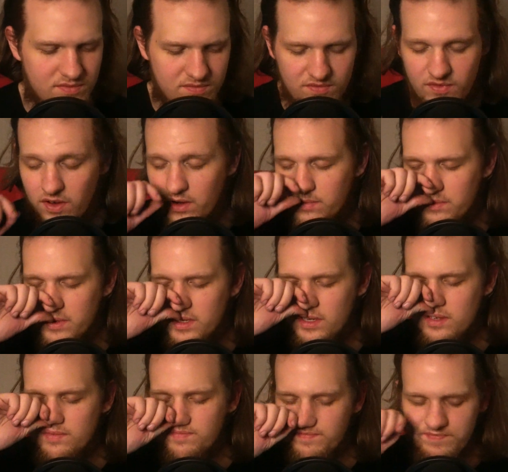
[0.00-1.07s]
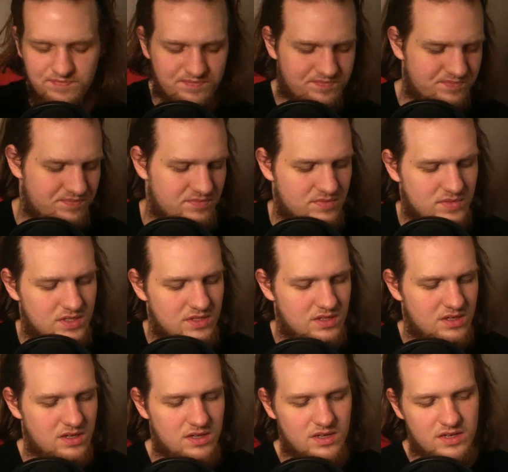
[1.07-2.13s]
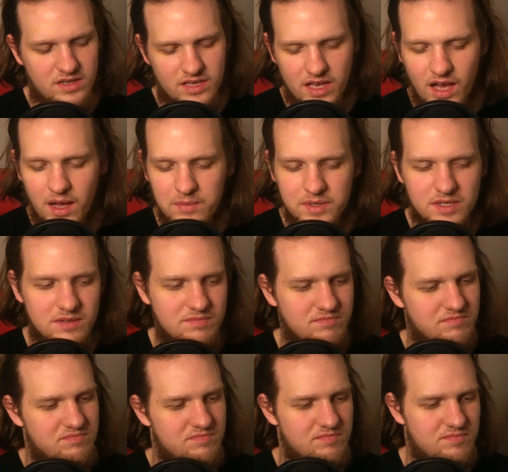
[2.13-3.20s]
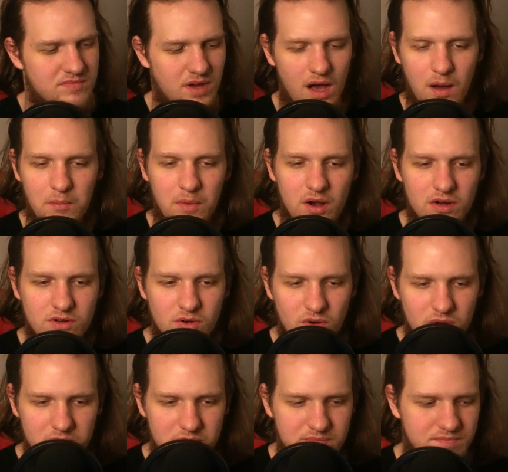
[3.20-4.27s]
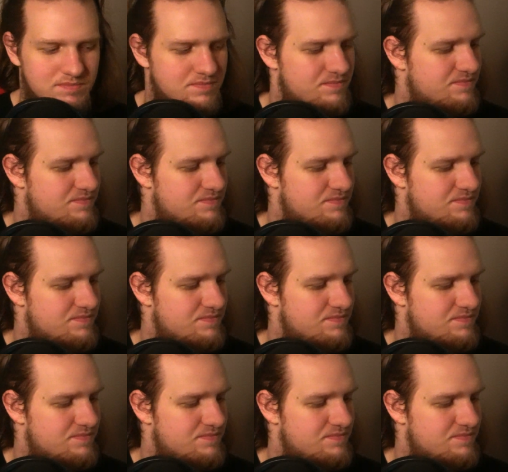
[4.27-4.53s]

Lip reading: Fuck me. Comedy. I'm Mark Norman.